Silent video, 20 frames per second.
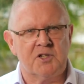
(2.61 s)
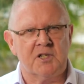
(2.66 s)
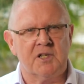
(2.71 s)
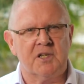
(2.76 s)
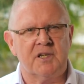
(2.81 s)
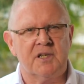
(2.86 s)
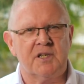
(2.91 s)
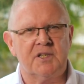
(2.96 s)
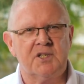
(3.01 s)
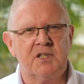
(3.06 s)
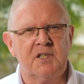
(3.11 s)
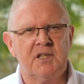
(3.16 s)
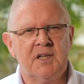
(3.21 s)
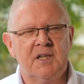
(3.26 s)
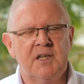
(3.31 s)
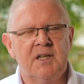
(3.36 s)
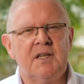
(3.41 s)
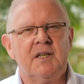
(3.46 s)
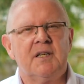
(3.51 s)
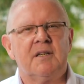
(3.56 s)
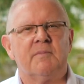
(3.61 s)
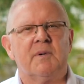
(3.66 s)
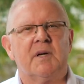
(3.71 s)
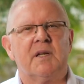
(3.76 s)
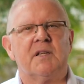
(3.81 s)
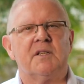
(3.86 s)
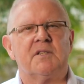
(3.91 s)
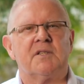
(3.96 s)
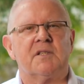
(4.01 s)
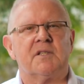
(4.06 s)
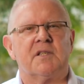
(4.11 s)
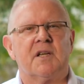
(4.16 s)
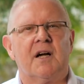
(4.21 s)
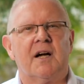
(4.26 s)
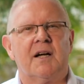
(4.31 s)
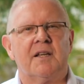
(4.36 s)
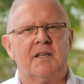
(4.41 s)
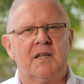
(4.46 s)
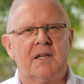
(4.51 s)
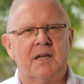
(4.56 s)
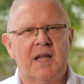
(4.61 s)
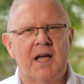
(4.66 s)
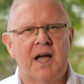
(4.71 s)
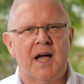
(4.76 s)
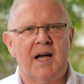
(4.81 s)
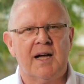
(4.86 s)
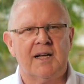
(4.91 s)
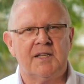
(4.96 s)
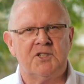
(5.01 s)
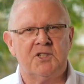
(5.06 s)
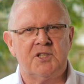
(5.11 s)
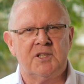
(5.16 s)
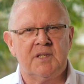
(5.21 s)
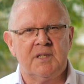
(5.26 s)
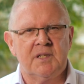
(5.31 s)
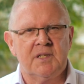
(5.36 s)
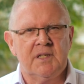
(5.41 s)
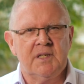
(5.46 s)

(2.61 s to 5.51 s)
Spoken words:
church, but in society at large.